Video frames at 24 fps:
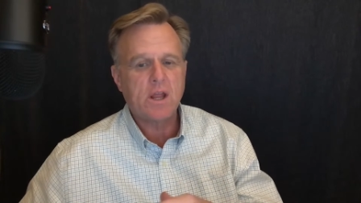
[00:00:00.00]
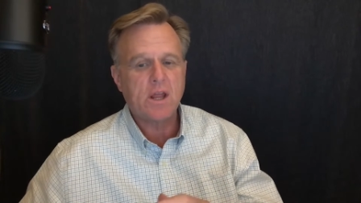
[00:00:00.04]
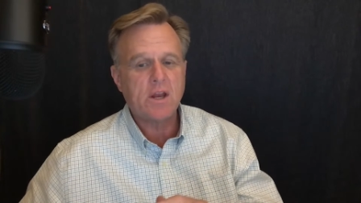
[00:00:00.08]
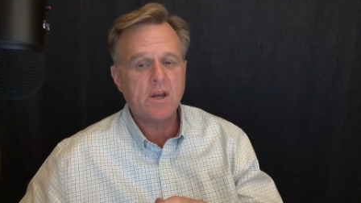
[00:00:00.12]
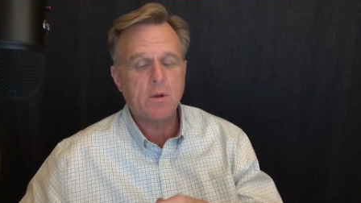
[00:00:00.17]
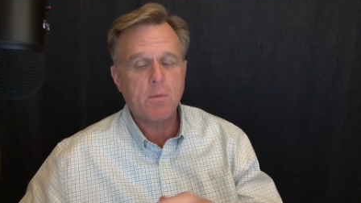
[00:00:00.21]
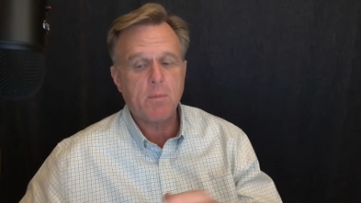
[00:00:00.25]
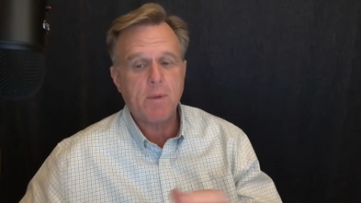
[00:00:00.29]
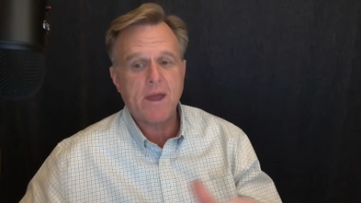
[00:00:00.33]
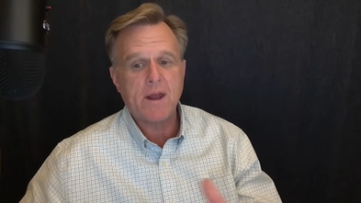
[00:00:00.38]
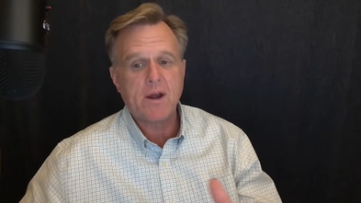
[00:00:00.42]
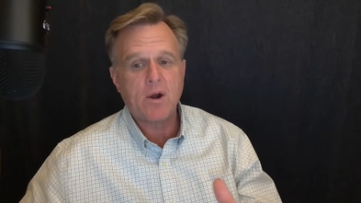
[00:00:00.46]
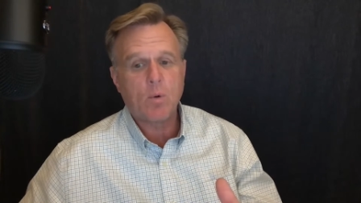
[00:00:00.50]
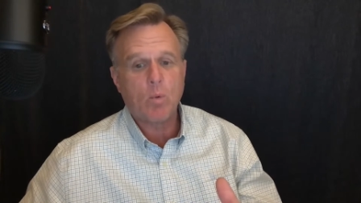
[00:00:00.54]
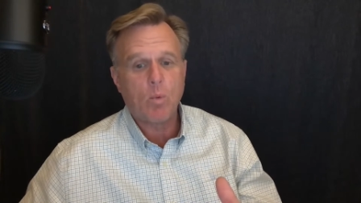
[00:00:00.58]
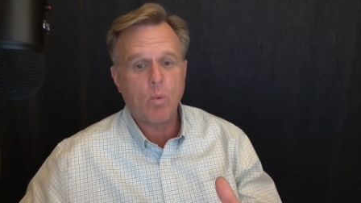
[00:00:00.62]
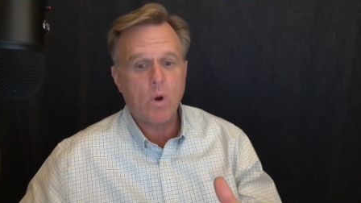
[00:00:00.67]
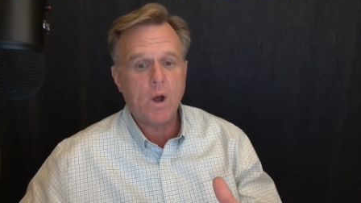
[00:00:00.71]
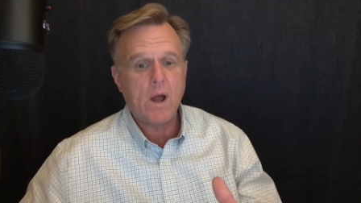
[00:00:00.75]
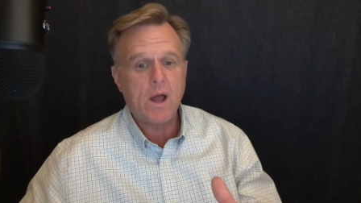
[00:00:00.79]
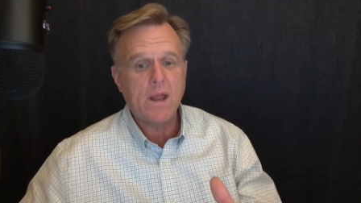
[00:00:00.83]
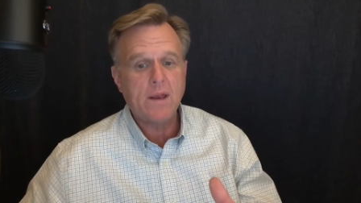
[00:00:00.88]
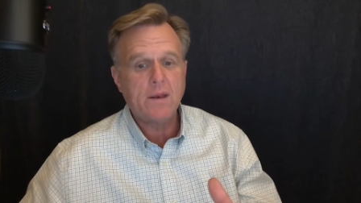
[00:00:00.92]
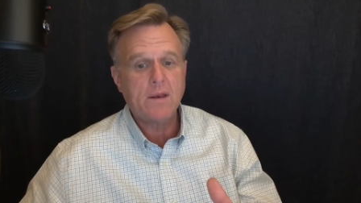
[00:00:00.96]
and no matter
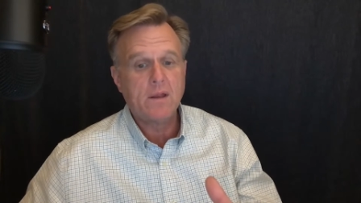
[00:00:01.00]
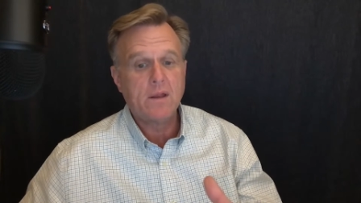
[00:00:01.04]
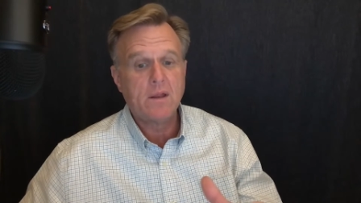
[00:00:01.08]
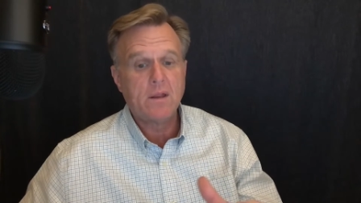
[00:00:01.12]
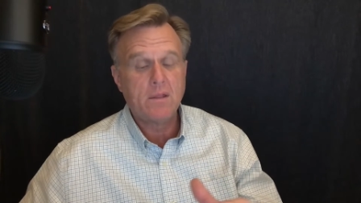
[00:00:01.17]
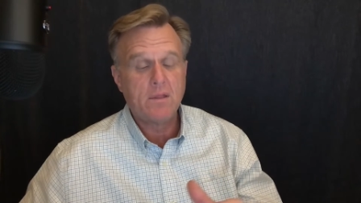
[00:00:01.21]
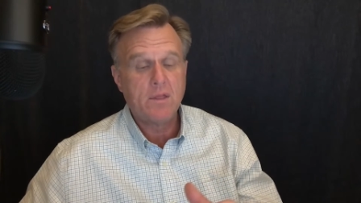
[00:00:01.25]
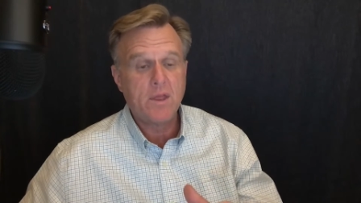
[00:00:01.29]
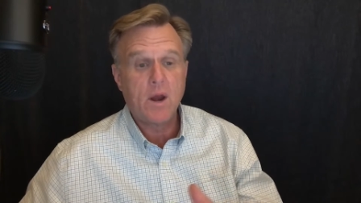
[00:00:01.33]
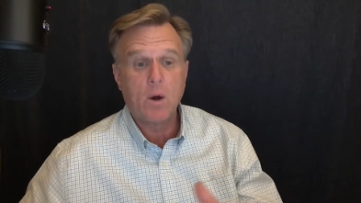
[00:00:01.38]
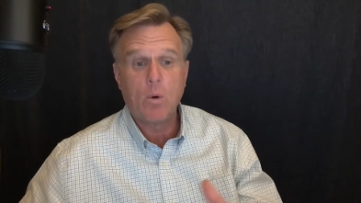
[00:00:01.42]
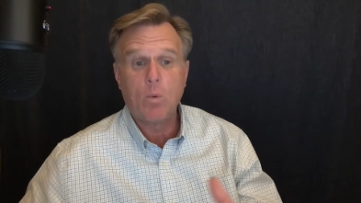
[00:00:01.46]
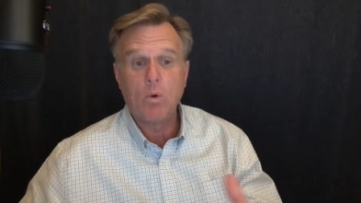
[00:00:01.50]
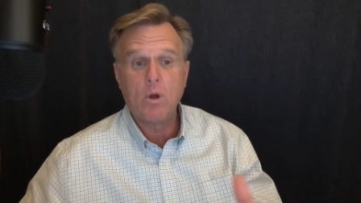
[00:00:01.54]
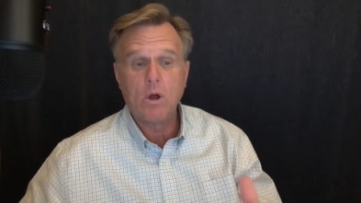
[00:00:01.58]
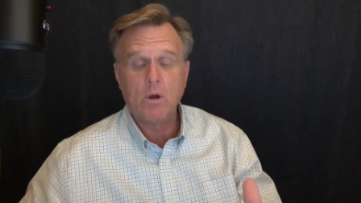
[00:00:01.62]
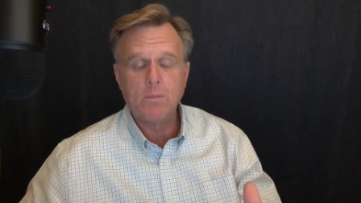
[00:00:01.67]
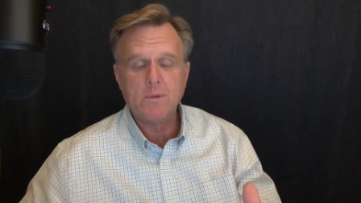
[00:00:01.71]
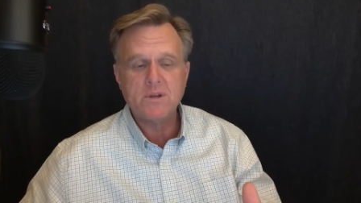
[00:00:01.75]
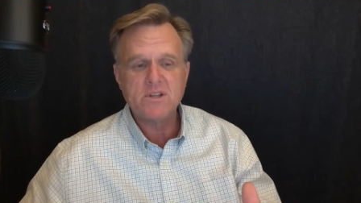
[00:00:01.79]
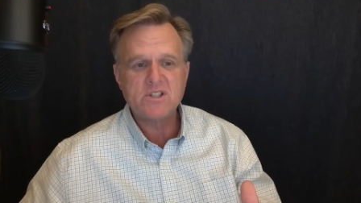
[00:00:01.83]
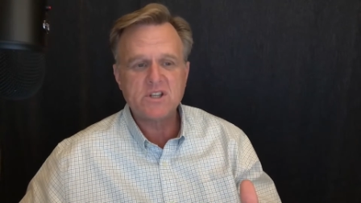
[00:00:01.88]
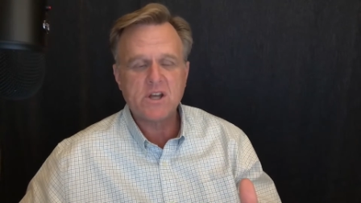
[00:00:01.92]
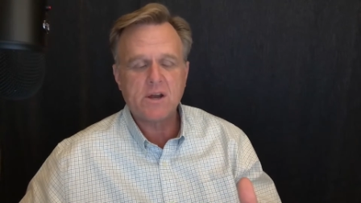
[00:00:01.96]
what, there
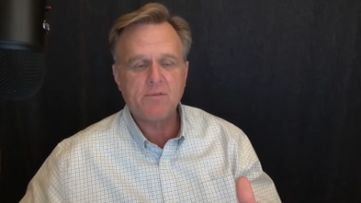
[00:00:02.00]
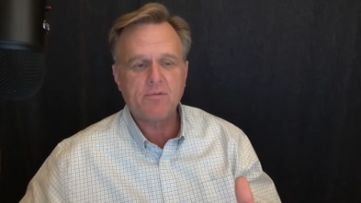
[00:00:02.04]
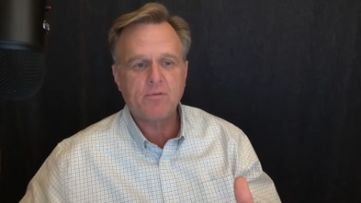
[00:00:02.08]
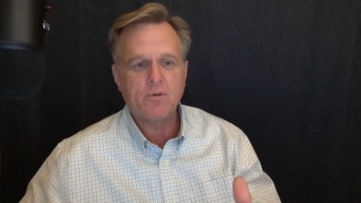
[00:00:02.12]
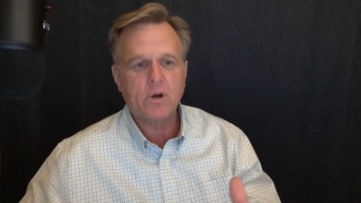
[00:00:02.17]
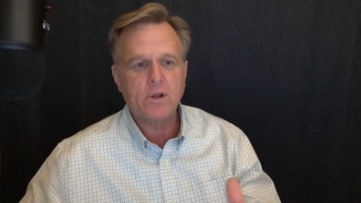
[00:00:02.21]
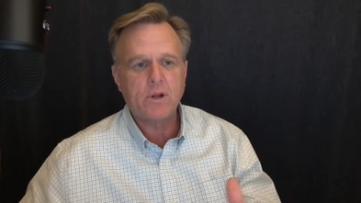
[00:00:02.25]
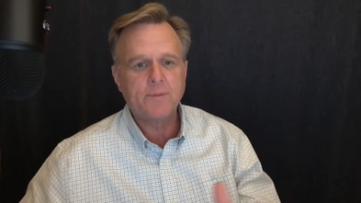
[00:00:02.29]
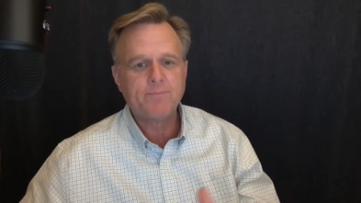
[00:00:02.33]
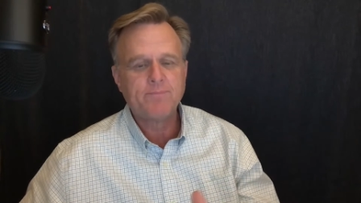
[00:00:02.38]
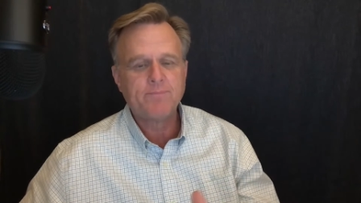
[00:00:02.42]
will be suffering.